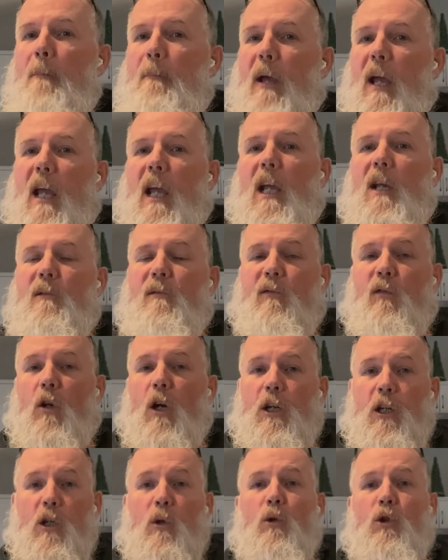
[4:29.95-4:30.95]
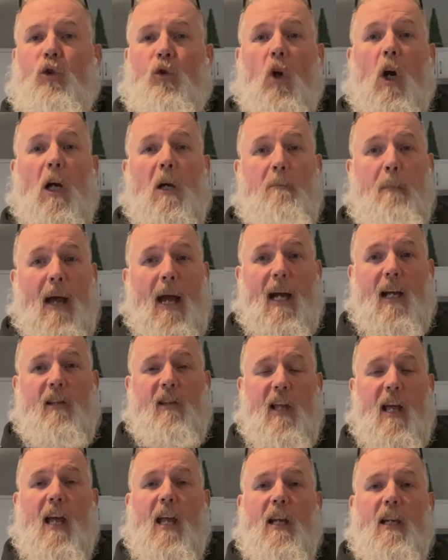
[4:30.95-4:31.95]
paid for a new truck back
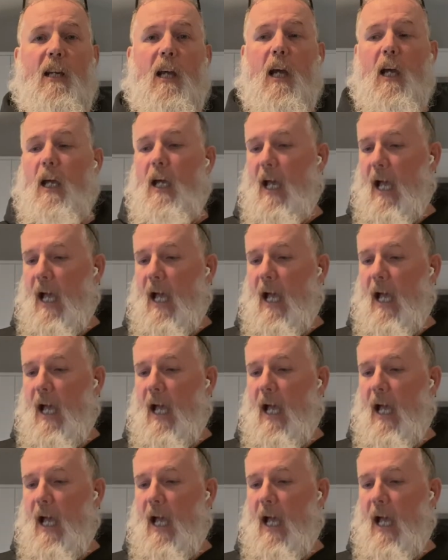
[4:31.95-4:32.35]
then